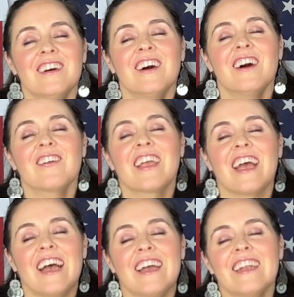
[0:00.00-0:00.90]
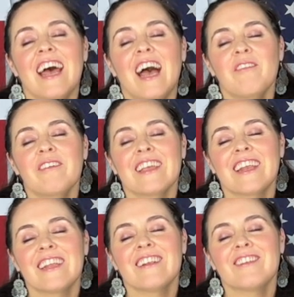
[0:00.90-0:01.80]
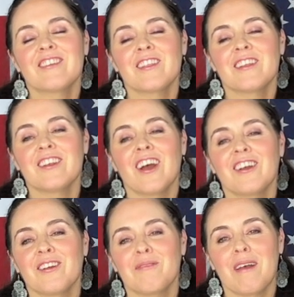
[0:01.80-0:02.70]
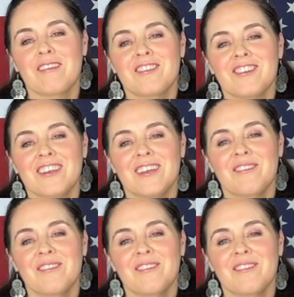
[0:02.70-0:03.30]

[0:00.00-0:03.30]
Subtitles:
Okay, and now we get into the darker messaging.